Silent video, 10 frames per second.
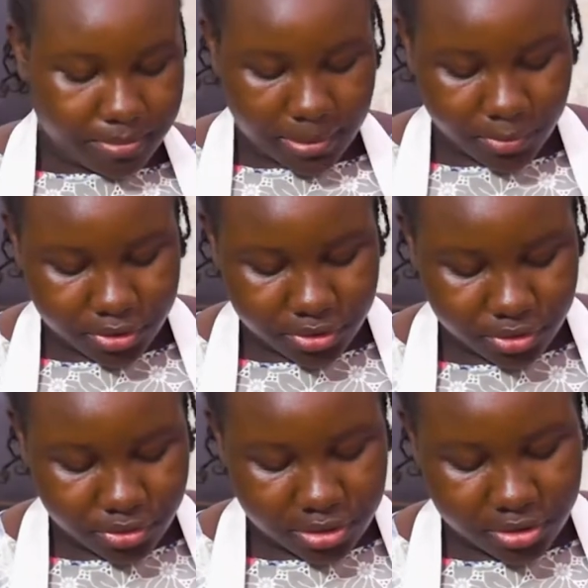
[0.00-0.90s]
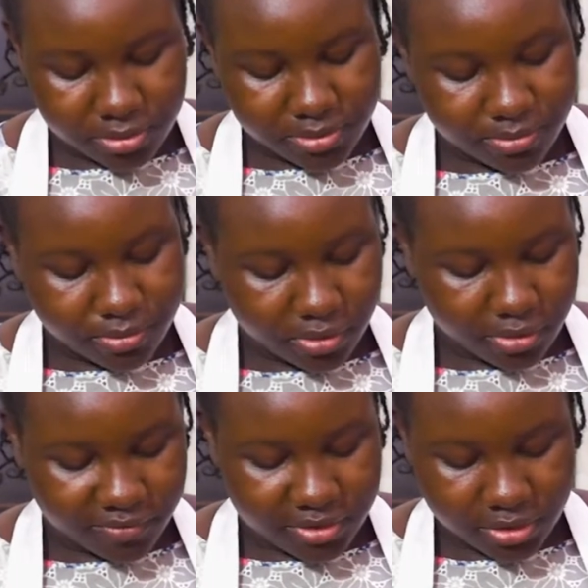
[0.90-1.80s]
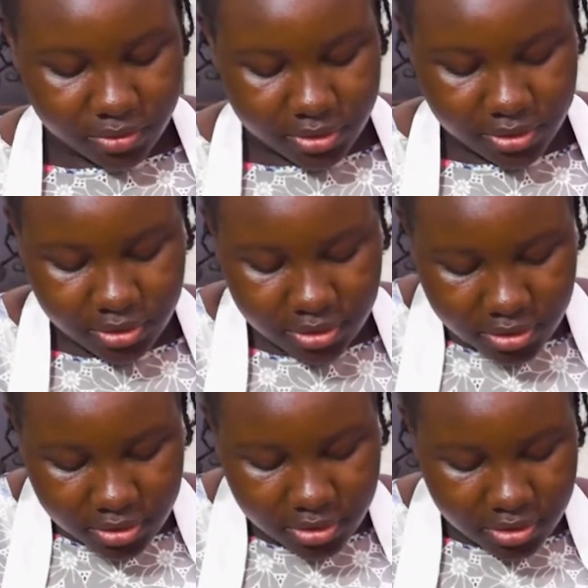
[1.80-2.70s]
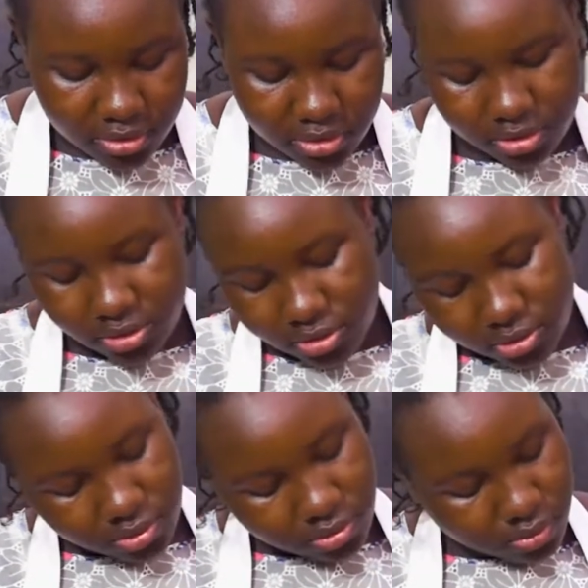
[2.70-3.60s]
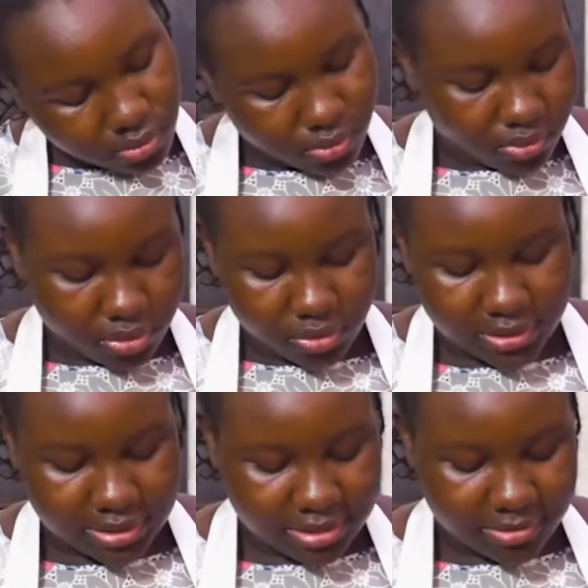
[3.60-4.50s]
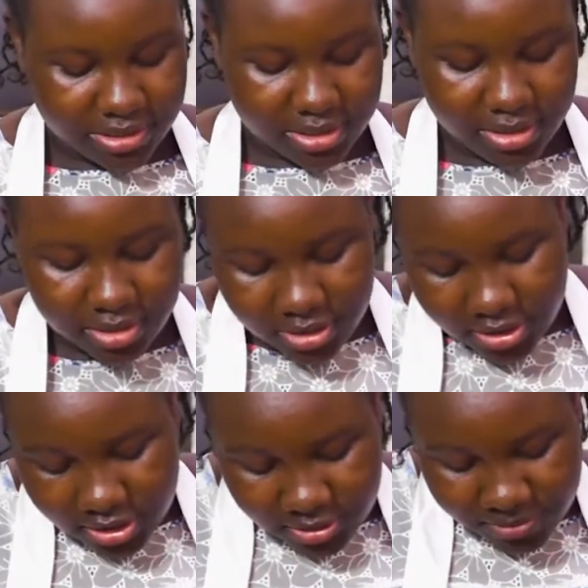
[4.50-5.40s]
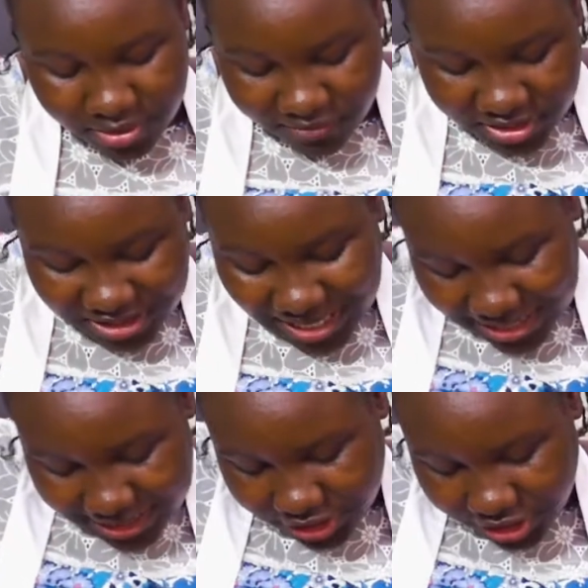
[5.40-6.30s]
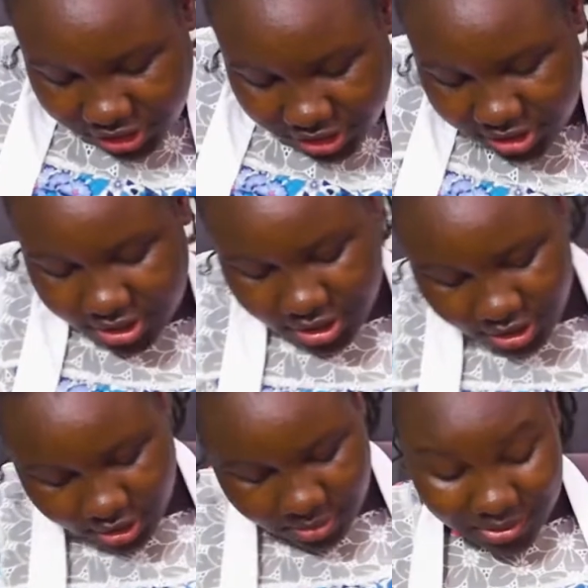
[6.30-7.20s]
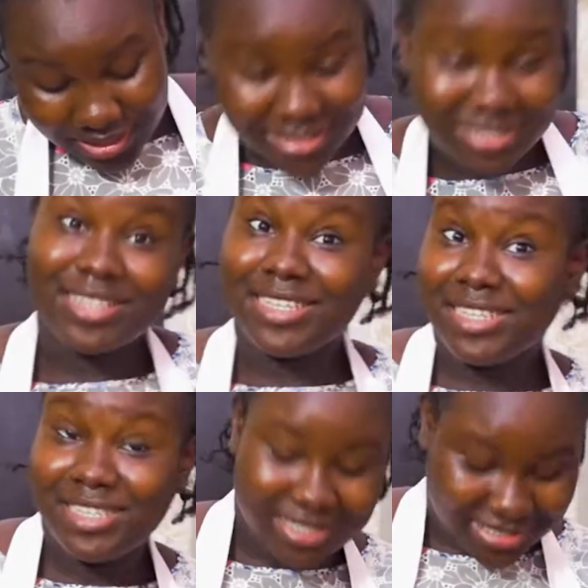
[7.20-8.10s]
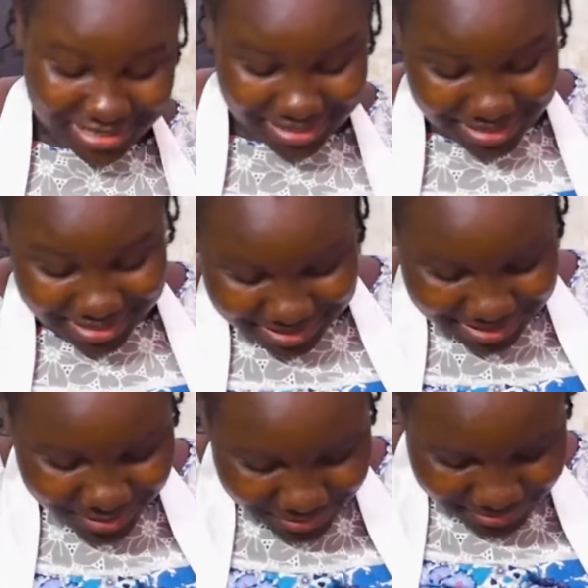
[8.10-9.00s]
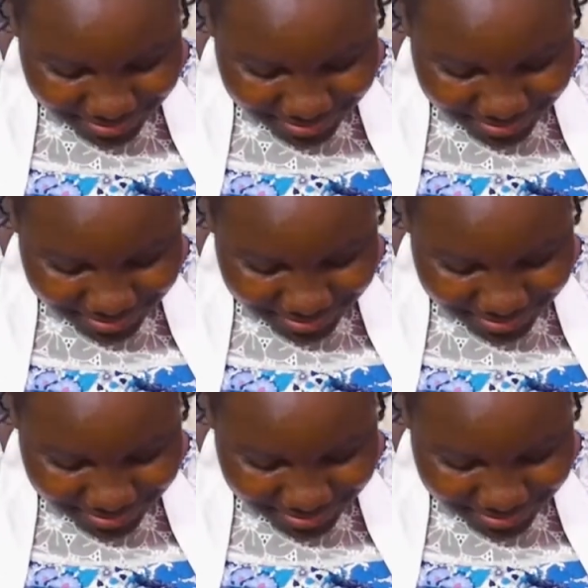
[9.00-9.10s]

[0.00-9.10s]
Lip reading: going to do a little bit more of this one. This one's gonna be a bit of a challenge, but there's nothing Jessica can't take on.